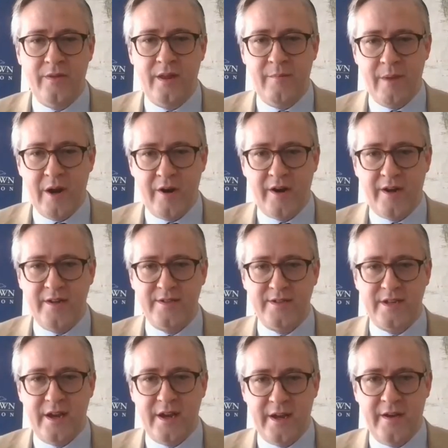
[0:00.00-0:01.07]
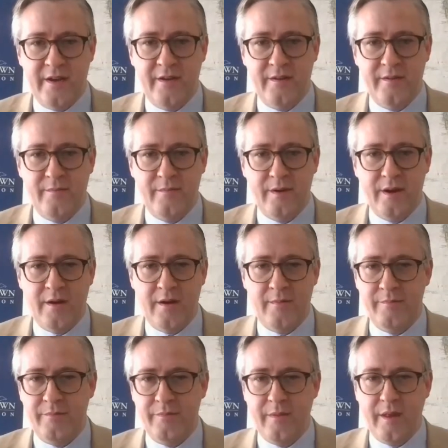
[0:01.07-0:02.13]
the American side,
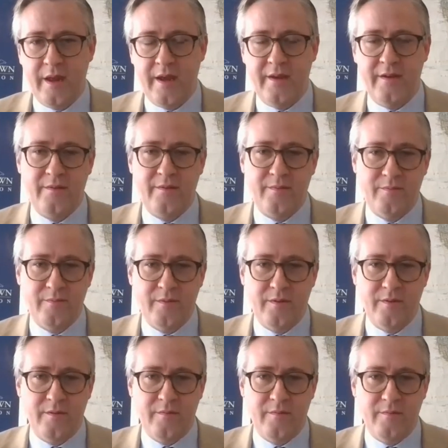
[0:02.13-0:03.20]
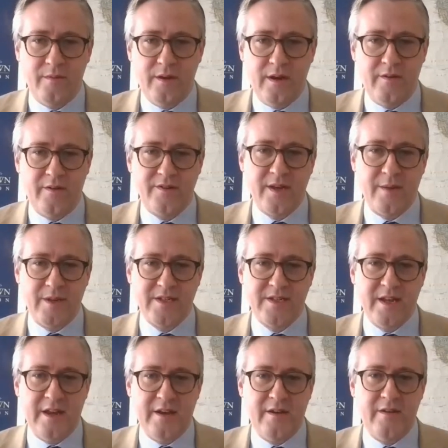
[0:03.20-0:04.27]
and to
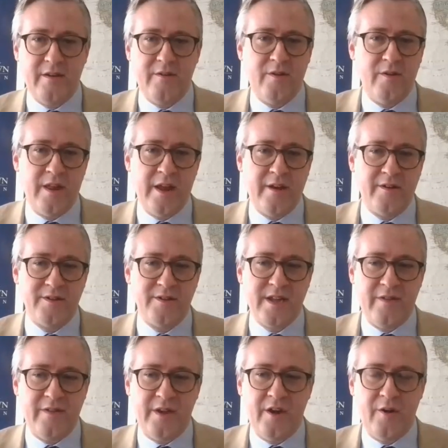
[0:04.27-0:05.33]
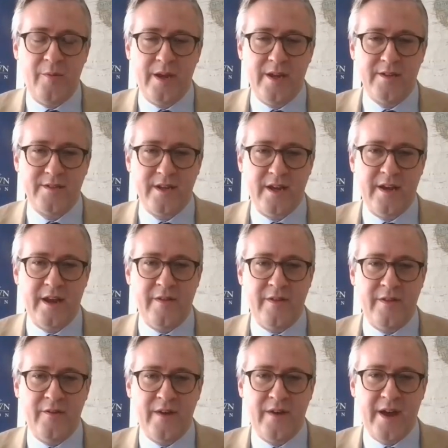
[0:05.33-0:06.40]
some extent, do they understand the European
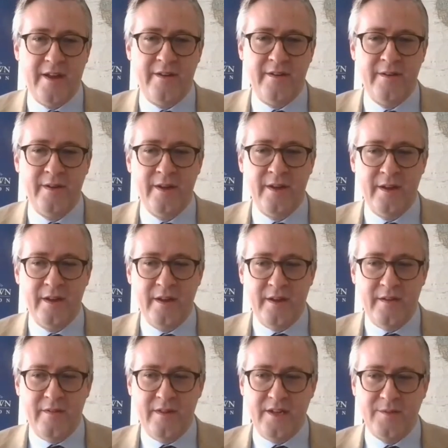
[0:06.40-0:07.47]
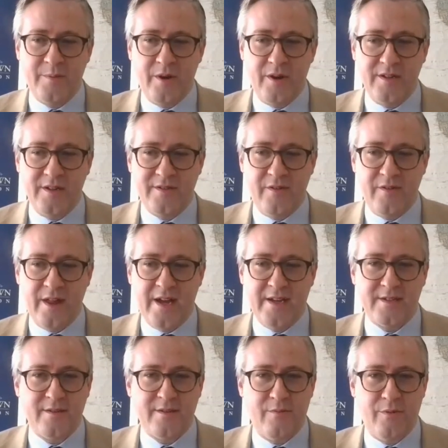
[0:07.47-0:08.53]
side now that you've had the experience of
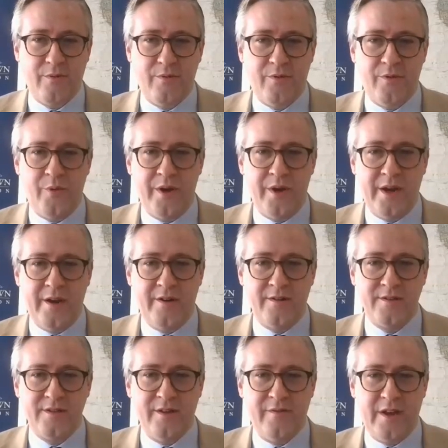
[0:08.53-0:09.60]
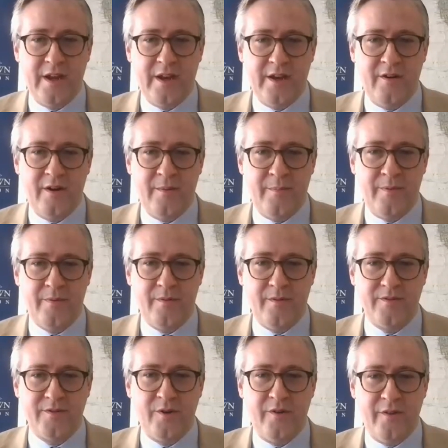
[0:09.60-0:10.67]
the last 3 years living in Europe,
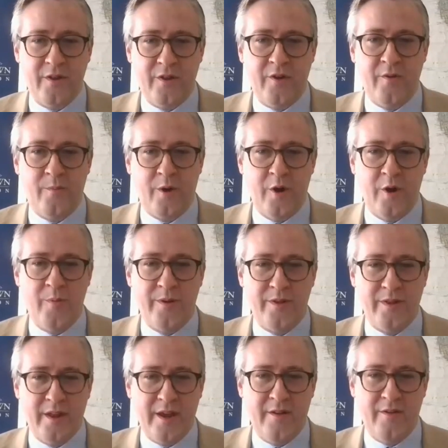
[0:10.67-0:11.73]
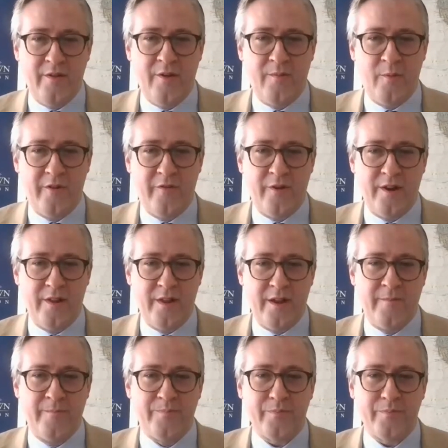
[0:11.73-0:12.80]
sort of a little more openly and a little more
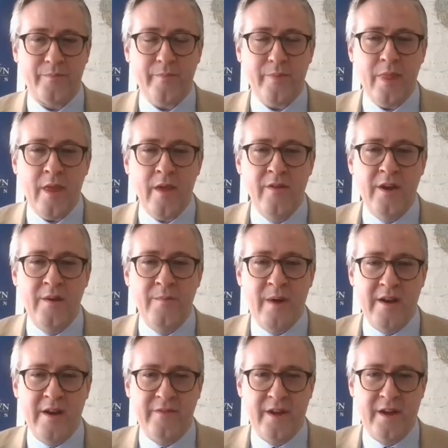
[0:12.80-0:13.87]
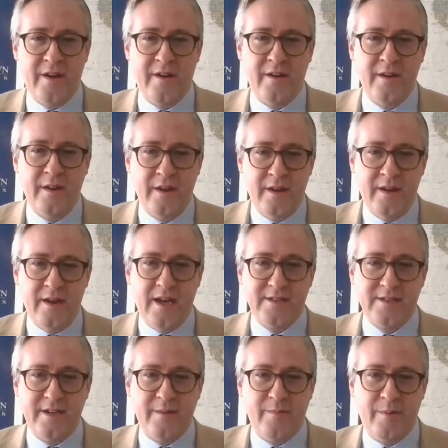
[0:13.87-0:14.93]
freely than you might have done
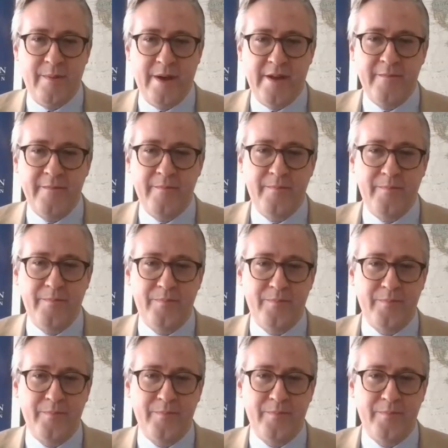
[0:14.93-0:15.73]
as a diplomat?